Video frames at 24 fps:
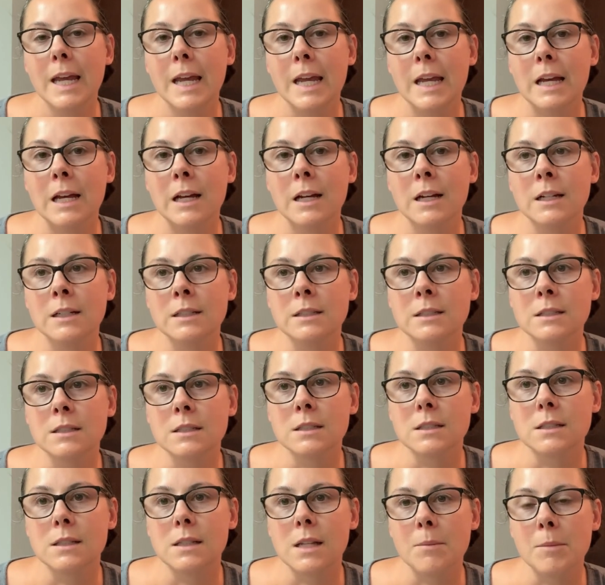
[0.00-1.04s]

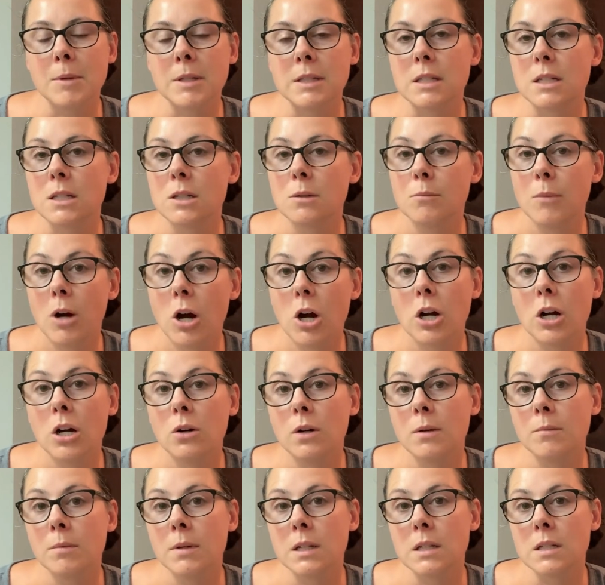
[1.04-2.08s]
And that means tomorrow
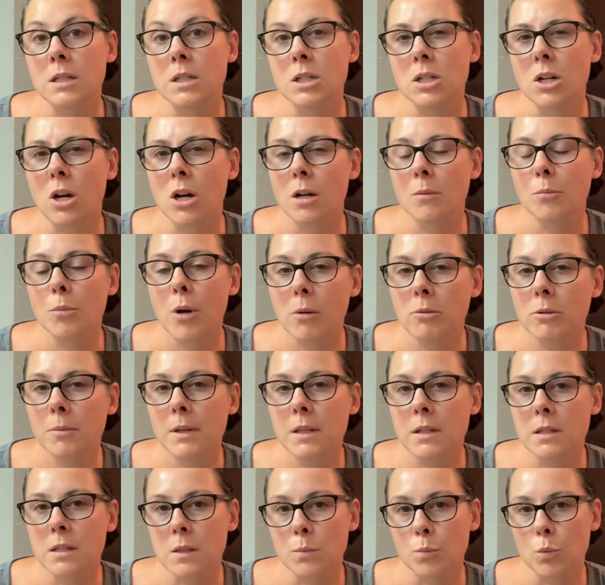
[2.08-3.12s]
I'm gonna start
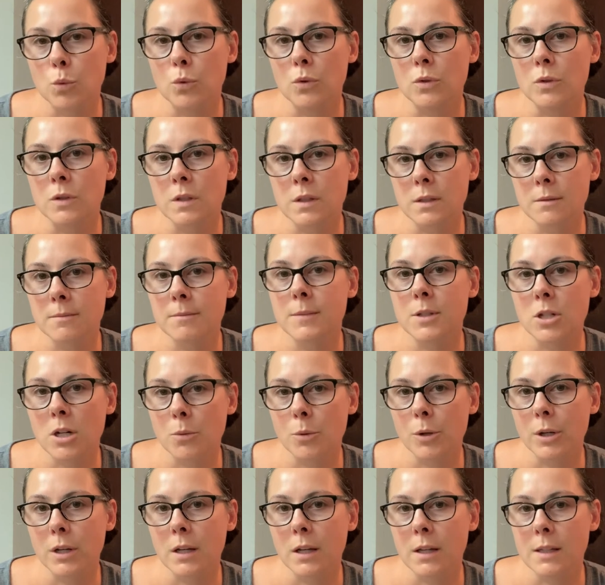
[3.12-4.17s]
probably the spools, start
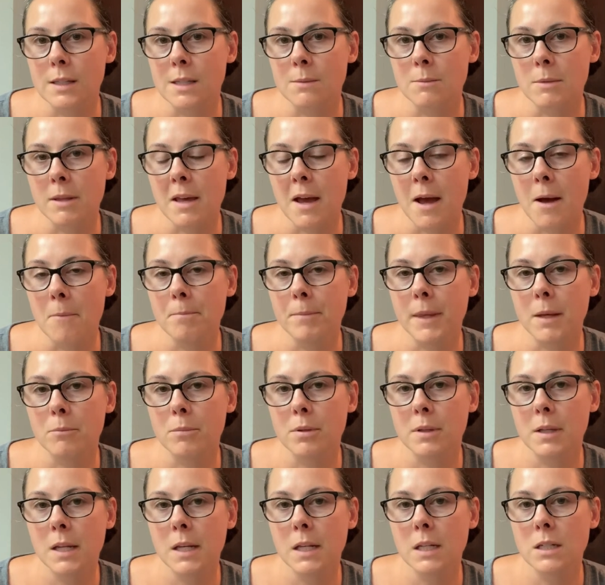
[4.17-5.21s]
working on some of them. I'm
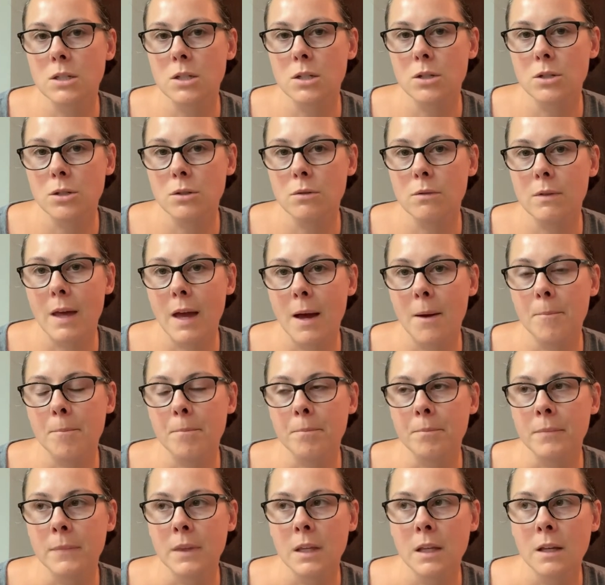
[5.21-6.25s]
planning to do
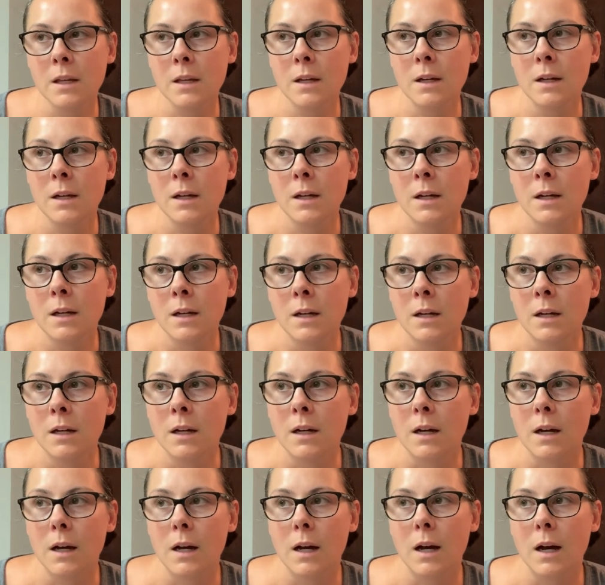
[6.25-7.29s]
them,
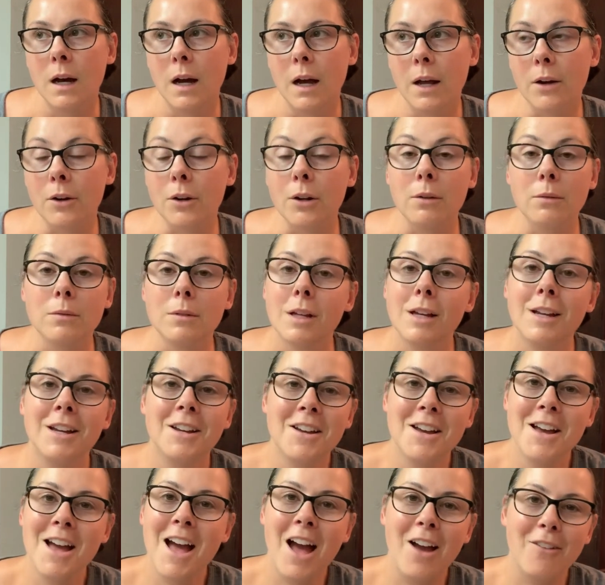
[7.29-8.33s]
I don't know,
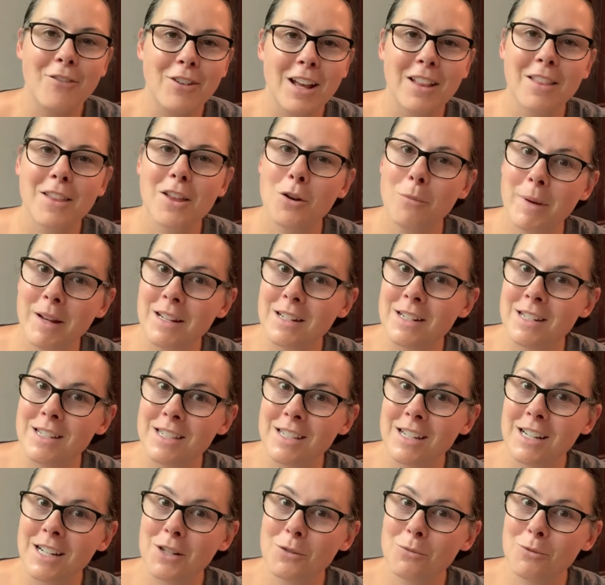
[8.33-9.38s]
I've got a little bit of
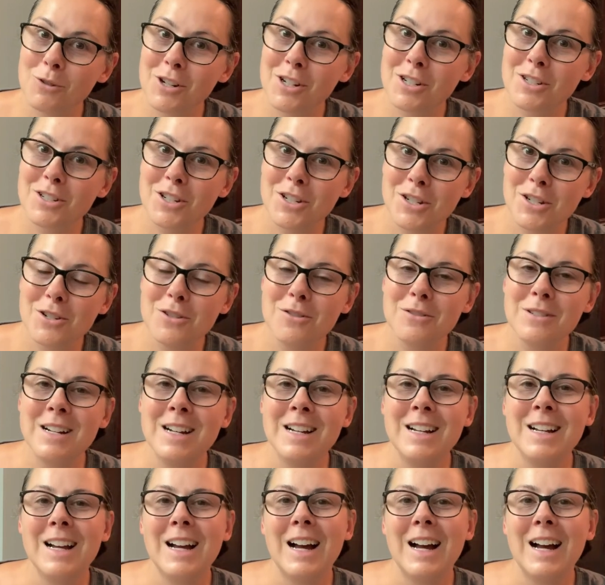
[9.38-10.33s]
design work to do.